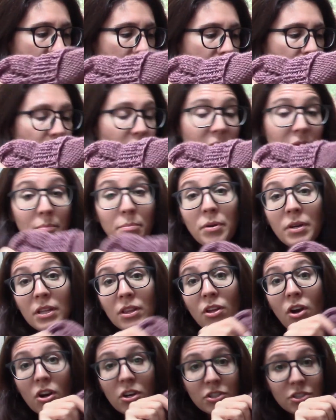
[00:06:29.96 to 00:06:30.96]
with pretty
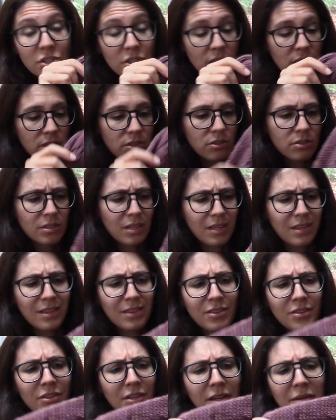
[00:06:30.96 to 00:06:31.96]
large needles. I think
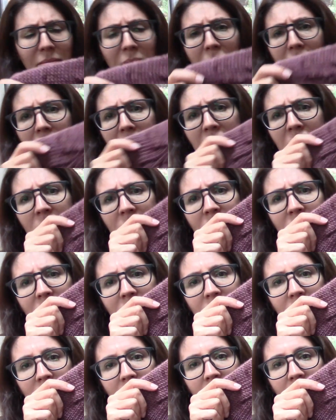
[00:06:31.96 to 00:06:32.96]
they're like maybe
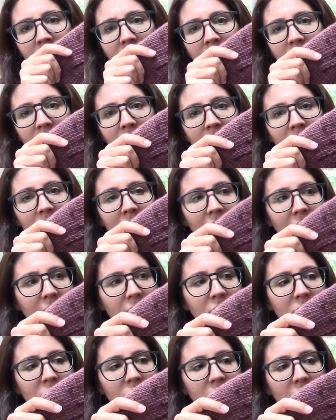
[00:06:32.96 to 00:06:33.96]

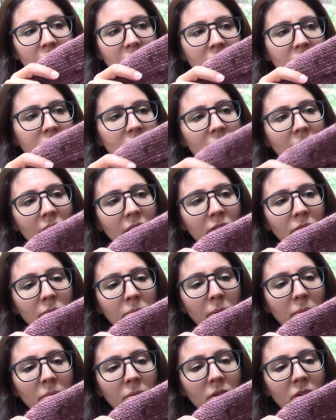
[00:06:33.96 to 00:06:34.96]
9s or 10s, I can't
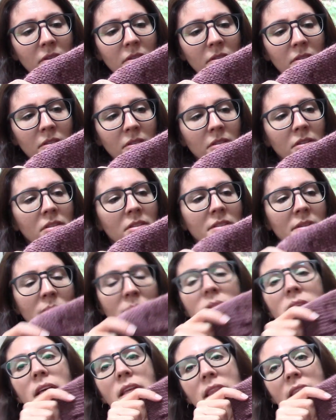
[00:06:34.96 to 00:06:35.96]
remember,
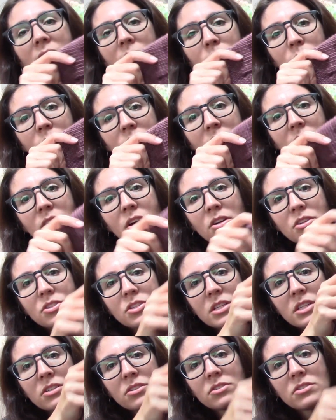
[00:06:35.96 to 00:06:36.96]
something like that, pretty large
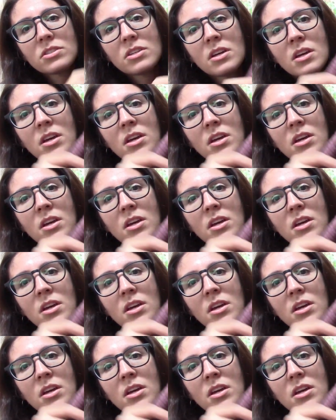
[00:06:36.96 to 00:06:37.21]
needles.